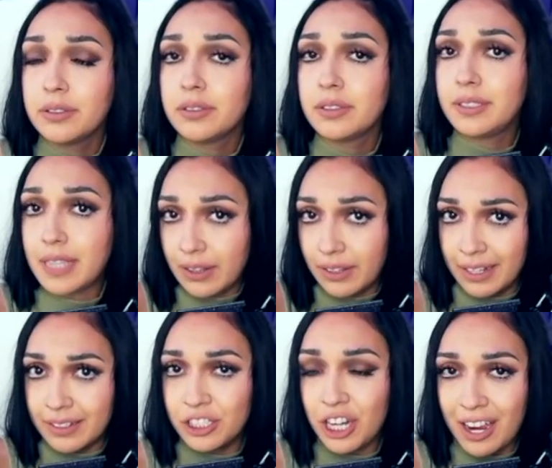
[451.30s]

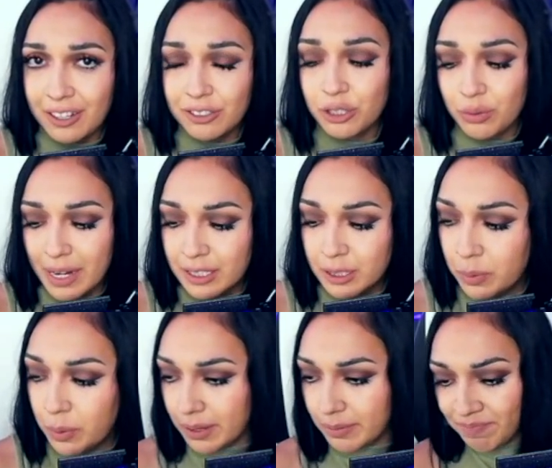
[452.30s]
selling, child
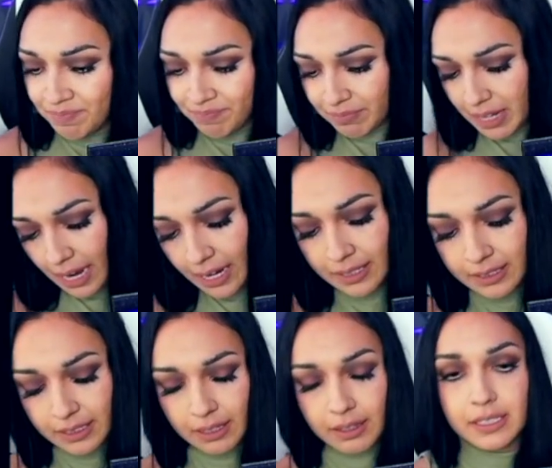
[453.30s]
transport.
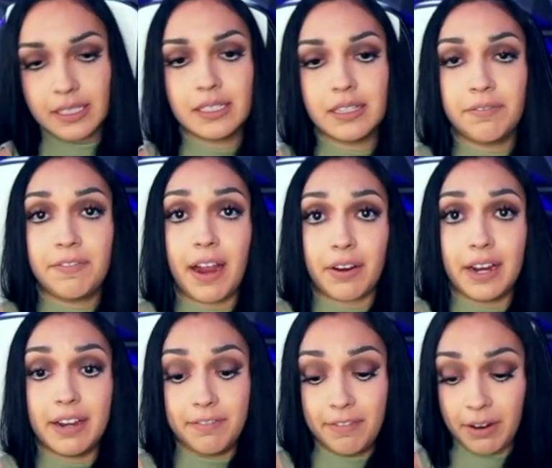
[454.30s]
And this is a
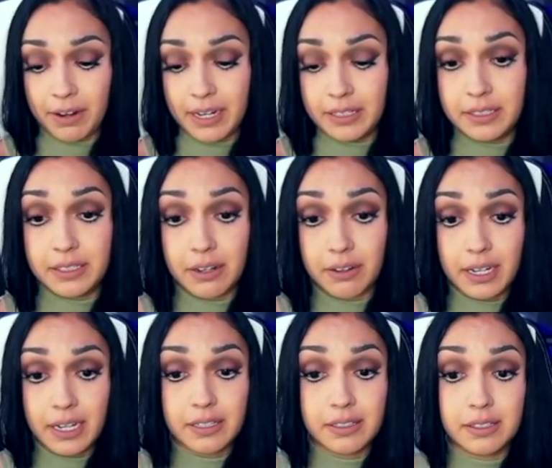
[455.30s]
very, very
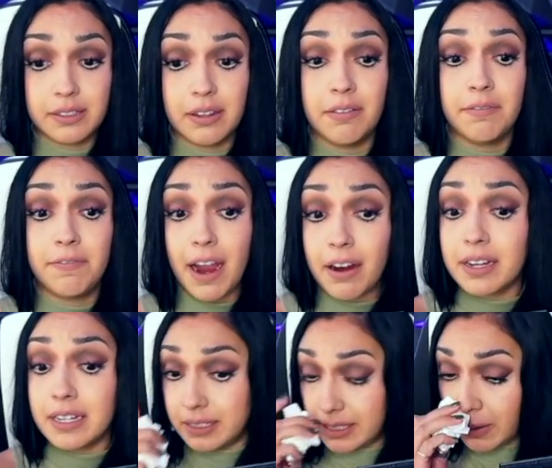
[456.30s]
serious
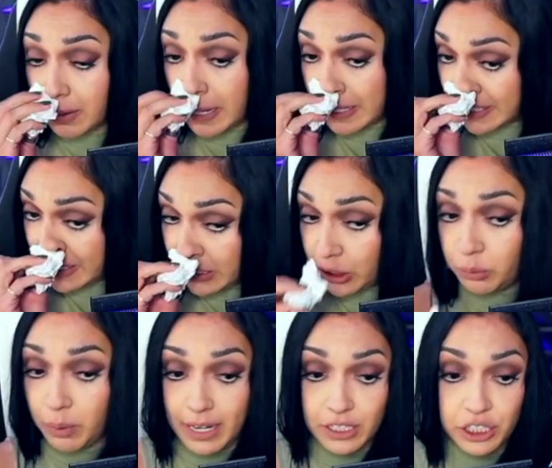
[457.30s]

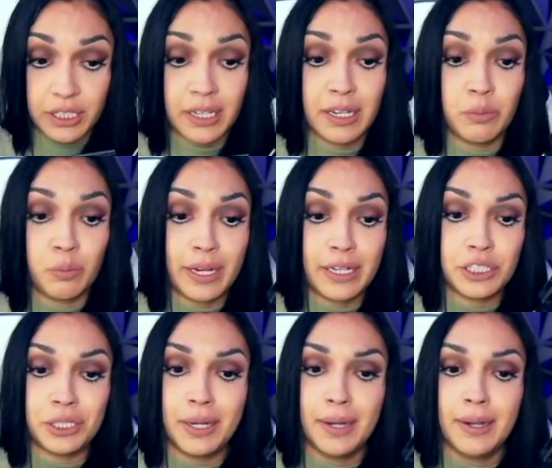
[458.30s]
situation in
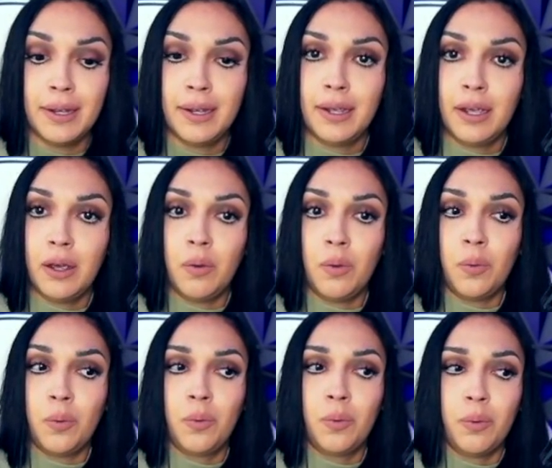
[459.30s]
which
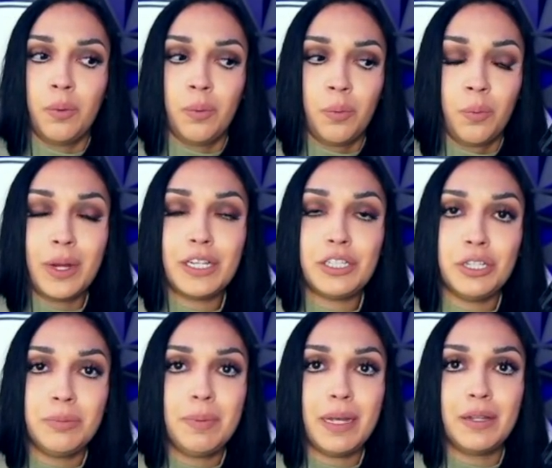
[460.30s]
we
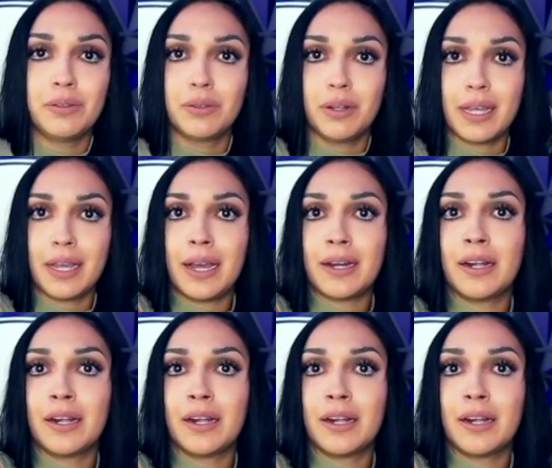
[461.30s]
should be looking at and